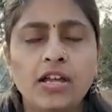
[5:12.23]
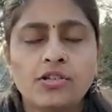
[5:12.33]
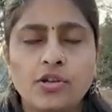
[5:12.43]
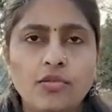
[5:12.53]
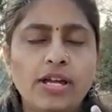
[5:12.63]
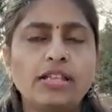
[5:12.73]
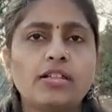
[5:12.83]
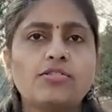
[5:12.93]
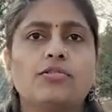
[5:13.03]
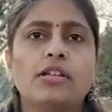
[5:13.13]
So when
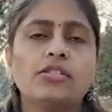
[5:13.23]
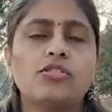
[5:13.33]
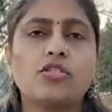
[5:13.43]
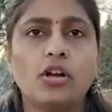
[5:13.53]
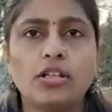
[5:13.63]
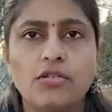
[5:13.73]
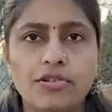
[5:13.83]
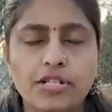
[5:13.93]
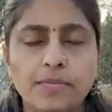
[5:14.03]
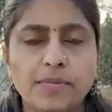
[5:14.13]
the students saw the
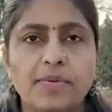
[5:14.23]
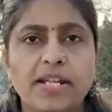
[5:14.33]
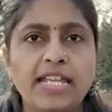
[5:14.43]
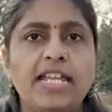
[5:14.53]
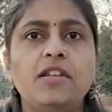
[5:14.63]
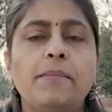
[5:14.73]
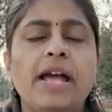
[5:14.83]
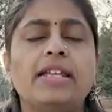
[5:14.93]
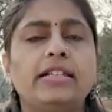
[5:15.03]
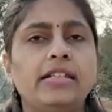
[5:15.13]
question paper in
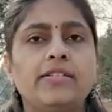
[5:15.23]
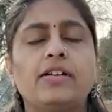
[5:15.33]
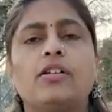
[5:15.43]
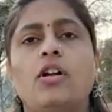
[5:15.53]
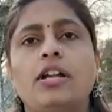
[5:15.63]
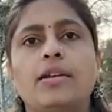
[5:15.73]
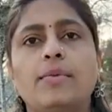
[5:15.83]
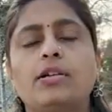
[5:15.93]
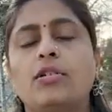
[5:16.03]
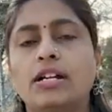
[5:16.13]
panic, they were not
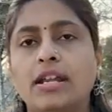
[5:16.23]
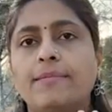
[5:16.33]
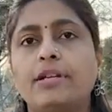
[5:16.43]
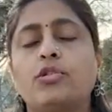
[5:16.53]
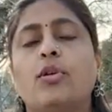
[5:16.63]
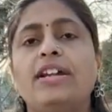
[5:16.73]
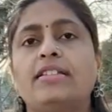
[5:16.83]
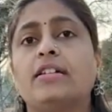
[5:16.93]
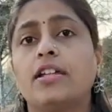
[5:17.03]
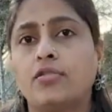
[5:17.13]
able to attempt
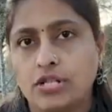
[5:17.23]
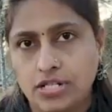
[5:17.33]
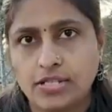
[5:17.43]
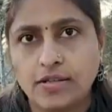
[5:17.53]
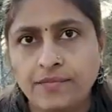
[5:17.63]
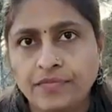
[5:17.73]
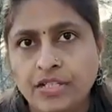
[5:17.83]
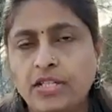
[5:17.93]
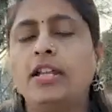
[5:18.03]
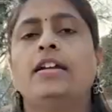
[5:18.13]
20-30 questions
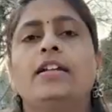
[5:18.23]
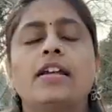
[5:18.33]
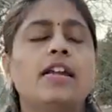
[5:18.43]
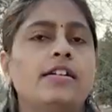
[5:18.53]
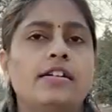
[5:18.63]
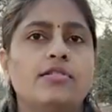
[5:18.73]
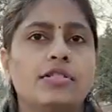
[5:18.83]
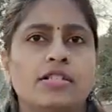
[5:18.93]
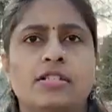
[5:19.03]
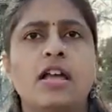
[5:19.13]
in entire 100
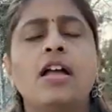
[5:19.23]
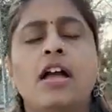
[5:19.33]
questions.